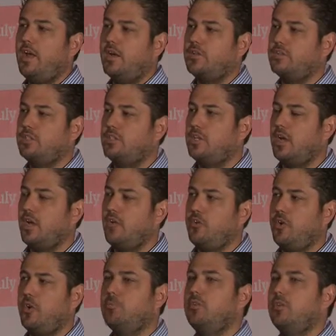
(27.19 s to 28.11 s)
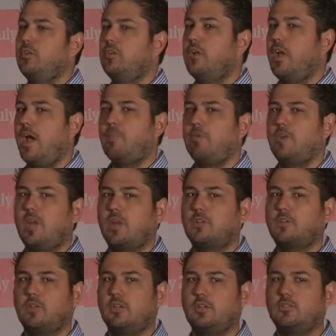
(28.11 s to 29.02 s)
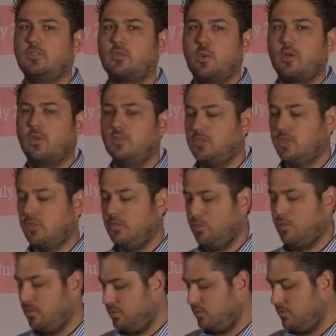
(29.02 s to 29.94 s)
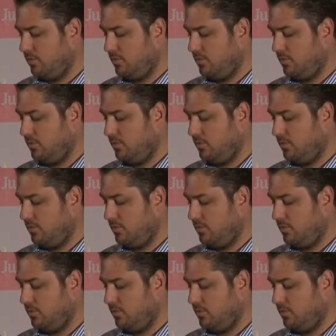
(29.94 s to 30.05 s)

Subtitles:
actually adopted app indexing as quickly as I thought.